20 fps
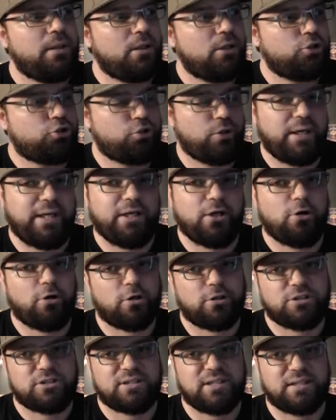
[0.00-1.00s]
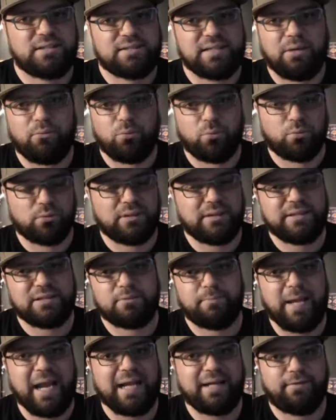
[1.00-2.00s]
trading card sets that were released
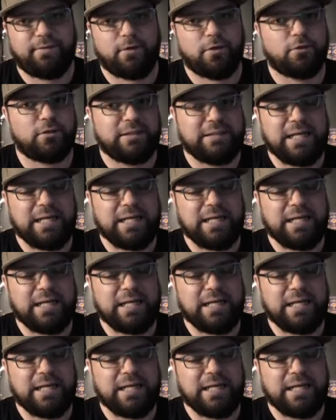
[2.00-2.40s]
back in the early